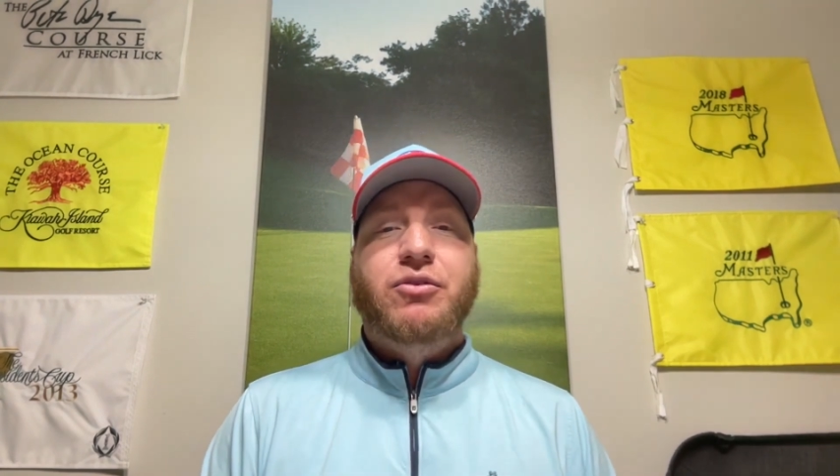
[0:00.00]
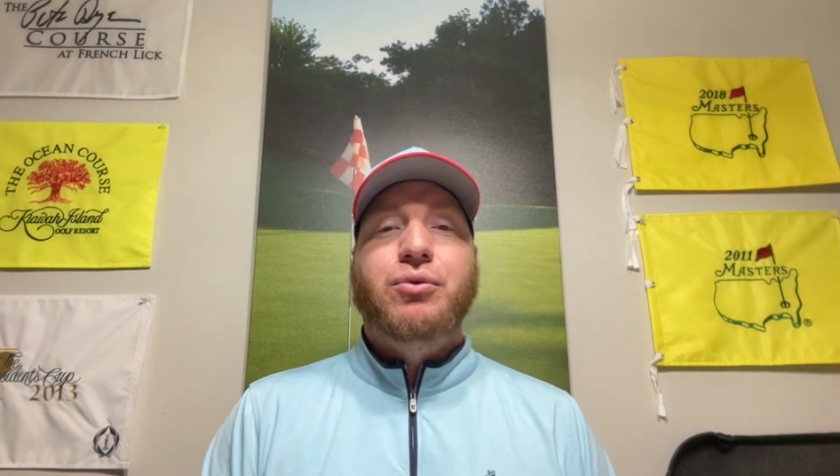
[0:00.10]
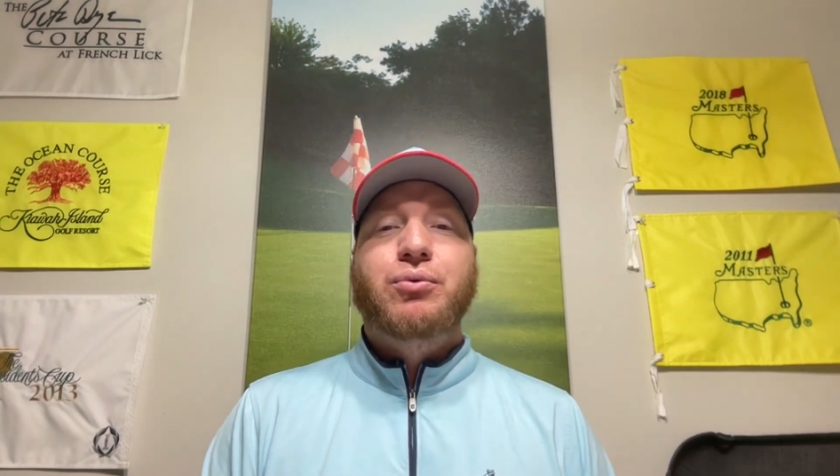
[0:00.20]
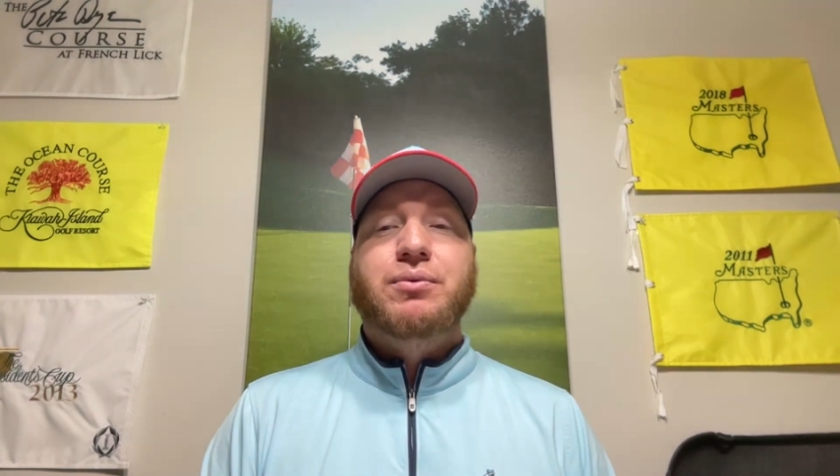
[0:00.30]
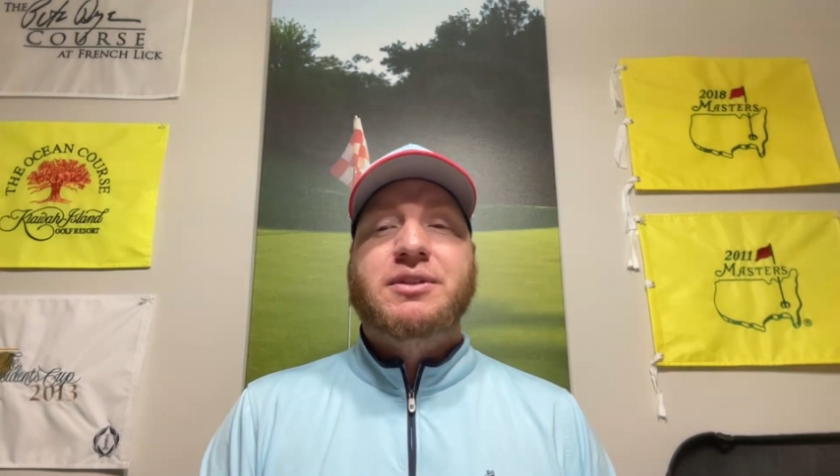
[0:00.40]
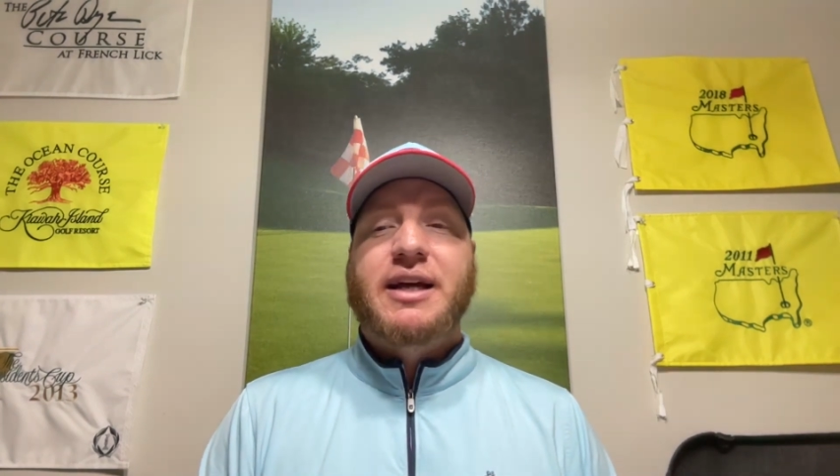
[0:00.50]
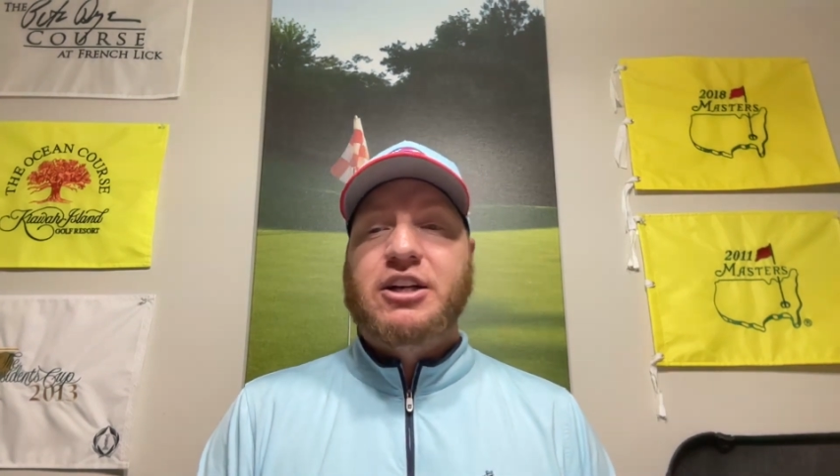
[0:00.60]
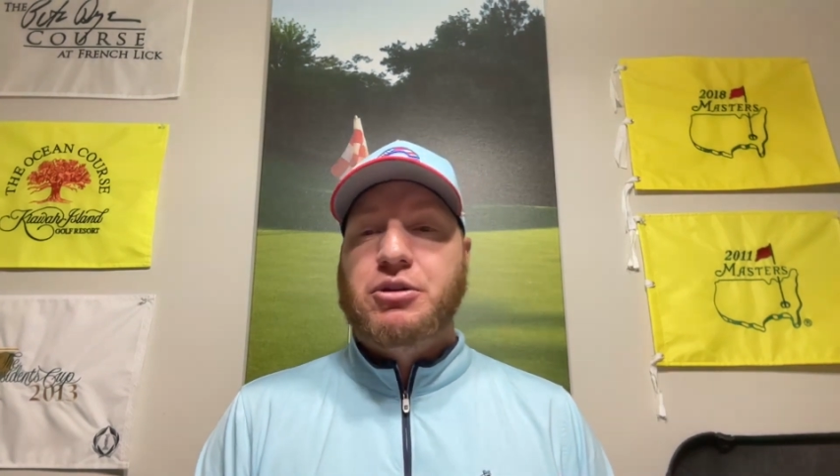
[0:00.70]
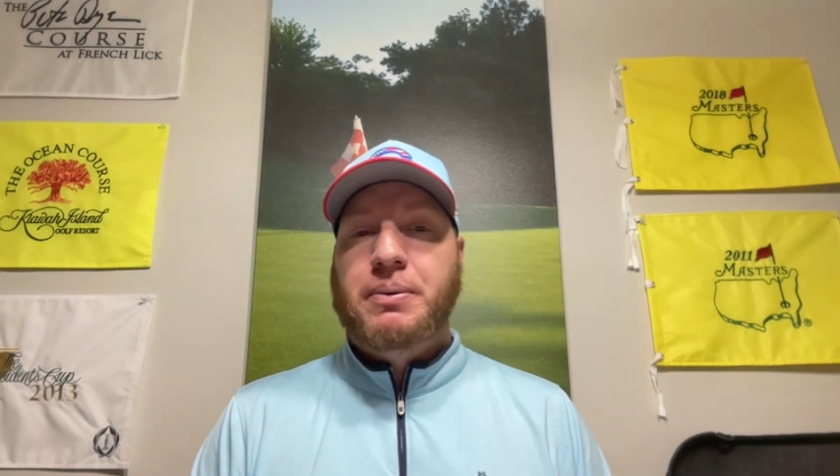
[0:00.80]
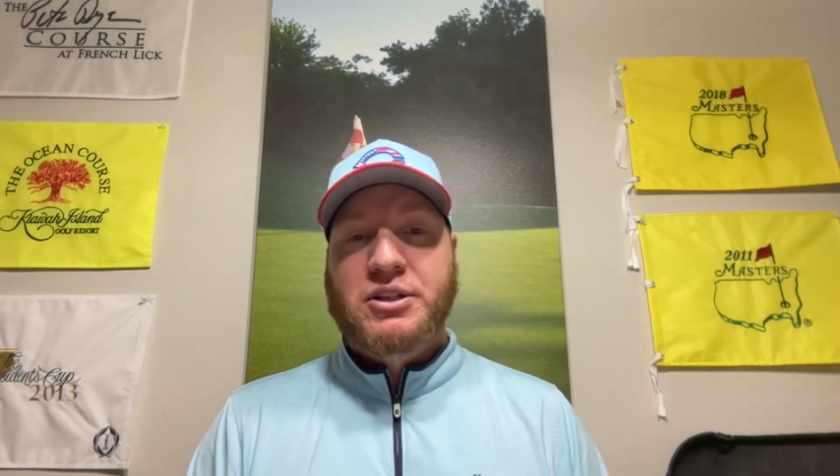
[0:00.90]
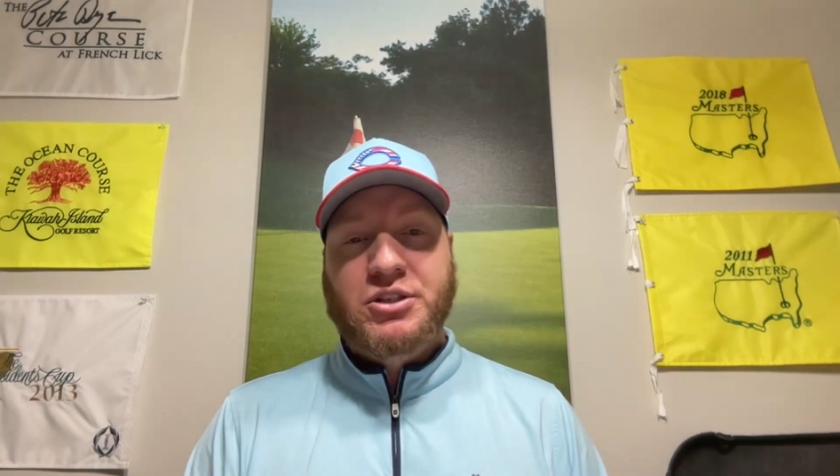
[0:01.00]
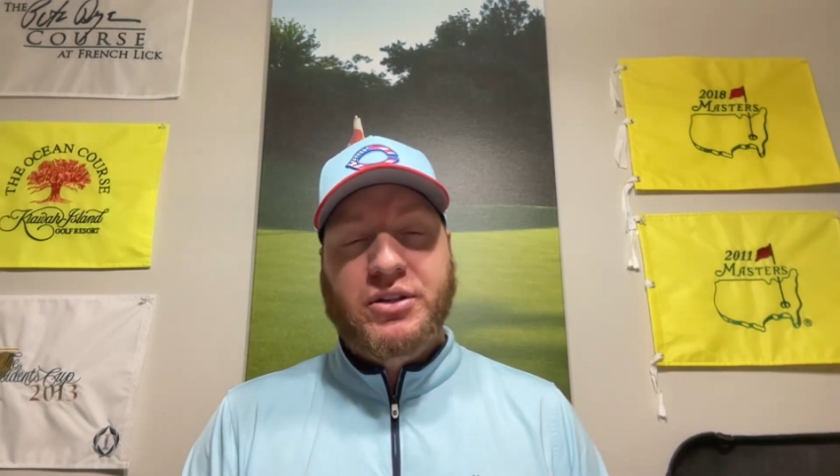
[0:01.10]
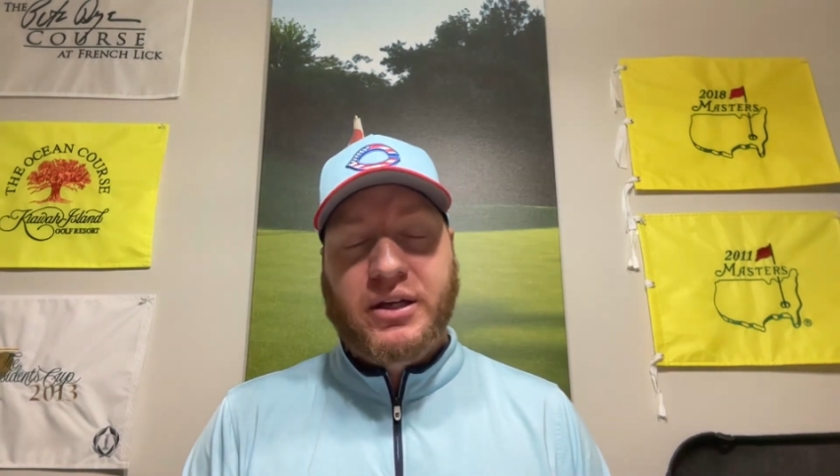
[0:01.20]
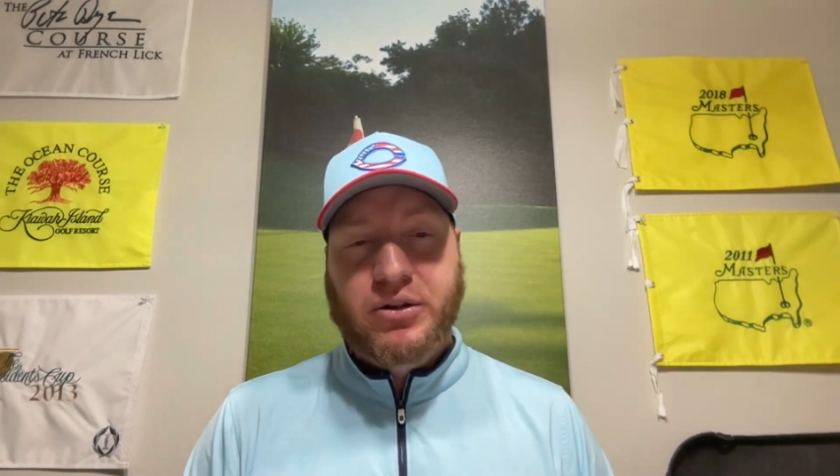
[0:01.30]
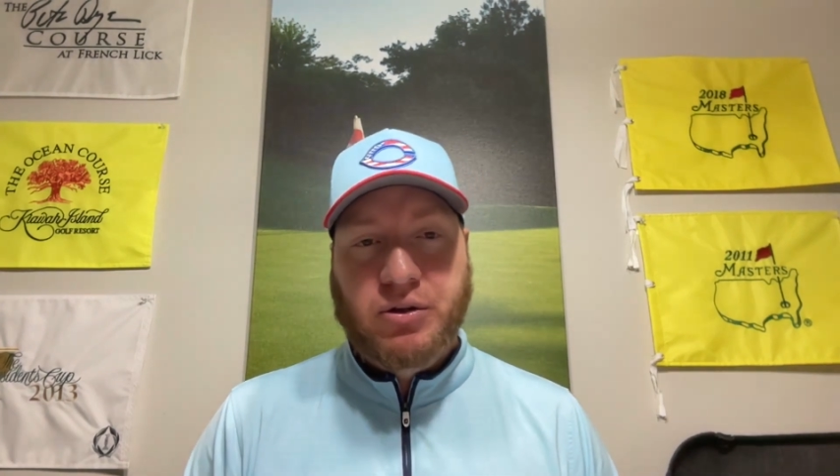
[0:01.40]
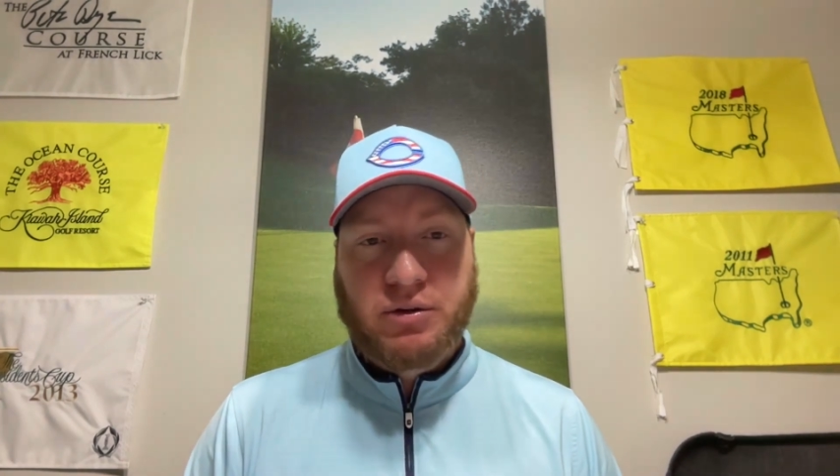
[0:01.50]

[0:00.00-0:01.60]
to stash a pitcher that you